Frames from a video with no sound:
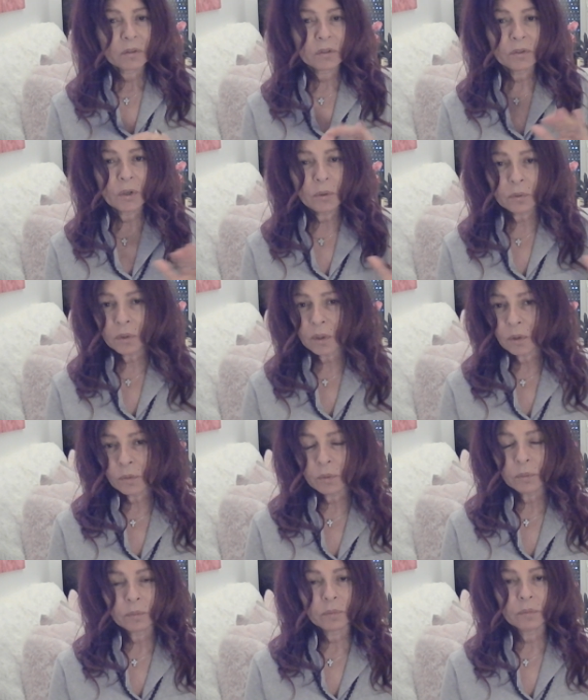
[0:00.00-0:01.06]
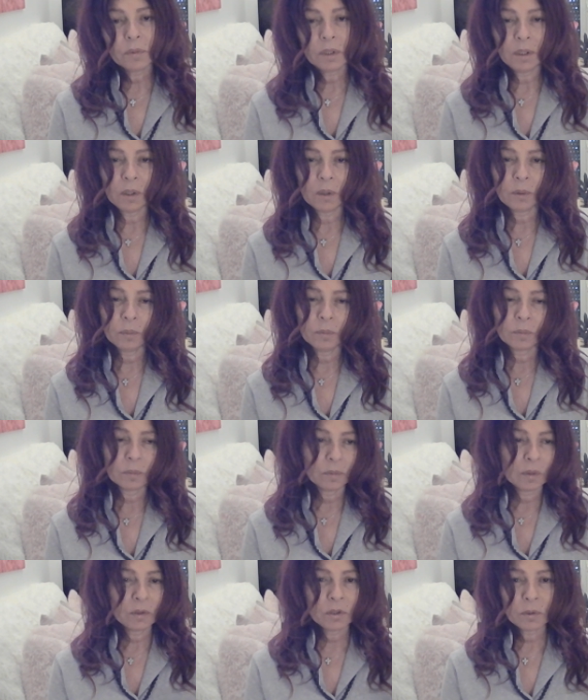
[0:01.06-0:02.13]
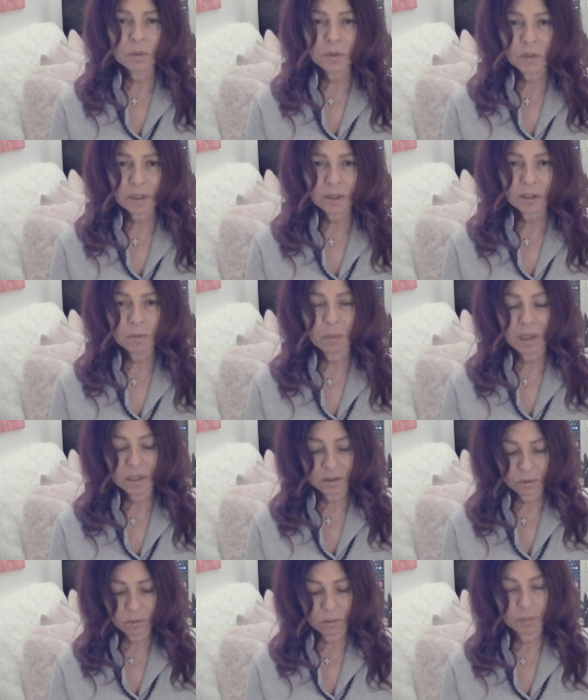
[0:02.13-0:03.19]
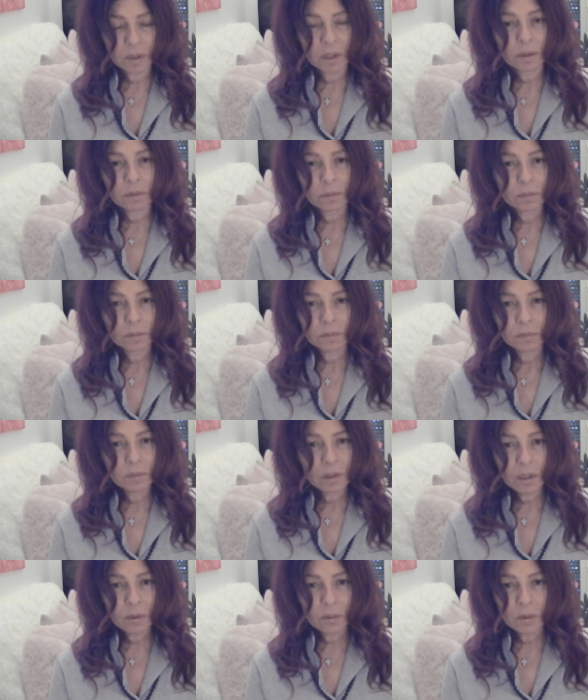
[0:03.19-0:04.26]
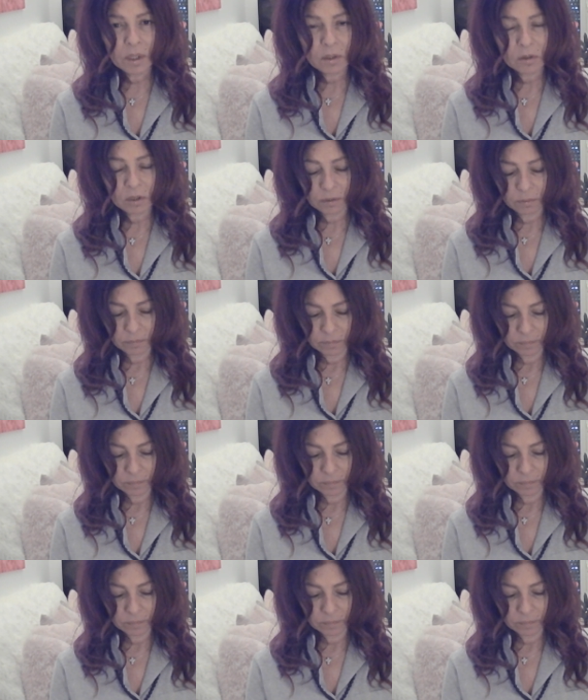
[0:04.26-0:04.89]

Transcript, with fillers: So don't go, you know, into a dark space, Scorpio. You don't need to.